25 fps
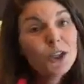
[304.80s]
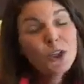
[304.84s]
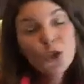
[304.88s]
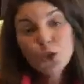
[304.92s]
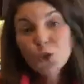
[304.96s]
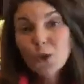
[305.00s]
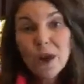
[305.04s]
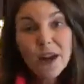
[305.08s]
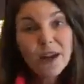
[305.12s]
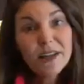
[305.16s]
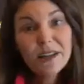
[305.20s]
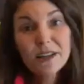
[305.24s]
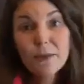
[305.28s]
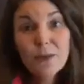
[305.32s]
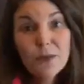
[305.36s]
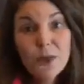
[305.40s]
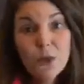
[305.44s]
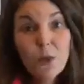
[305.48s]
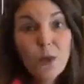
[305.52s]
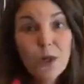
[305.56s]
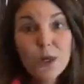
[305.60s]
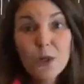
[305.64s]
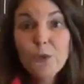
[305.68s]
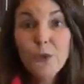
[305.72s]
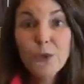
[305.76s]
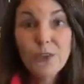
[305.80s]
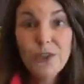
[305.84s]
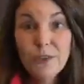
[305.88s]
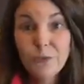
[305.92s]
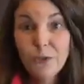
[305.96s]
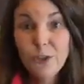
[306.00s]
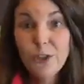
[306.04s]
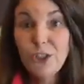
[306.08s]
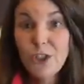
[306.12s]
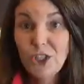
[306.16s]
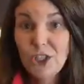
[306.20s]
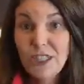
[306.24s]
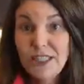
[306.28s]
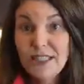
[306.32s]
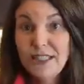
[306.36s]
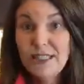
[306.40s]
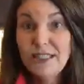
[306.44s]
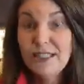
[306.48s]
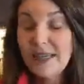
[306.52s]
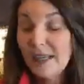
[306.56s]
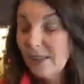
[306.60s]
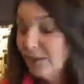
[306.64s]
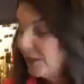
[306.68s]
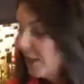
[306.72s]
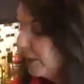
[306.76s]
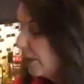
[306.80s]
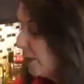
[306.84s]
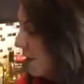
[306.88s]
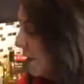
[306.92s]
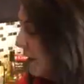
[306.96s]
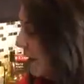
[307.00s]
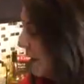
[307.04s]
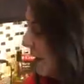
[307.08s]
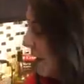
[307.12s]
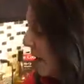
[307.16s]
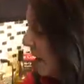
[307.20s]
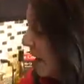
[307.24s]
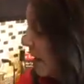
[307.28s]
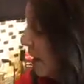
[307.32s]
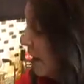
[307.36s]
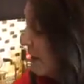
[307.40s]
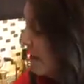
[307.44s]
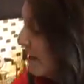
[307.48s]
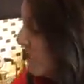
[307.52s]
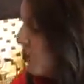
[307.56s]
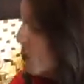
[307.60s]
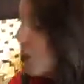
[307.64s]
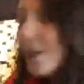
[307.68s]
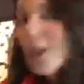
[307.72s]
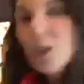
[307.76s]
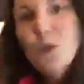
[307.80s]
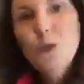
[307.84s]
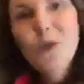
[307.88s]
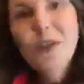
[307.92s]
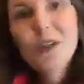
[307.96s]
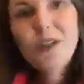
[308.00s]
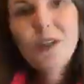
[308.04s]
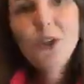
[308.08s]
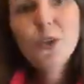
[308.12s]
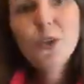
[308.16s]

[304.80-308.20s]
to try some of the wonderful different cheeses out there. This recipe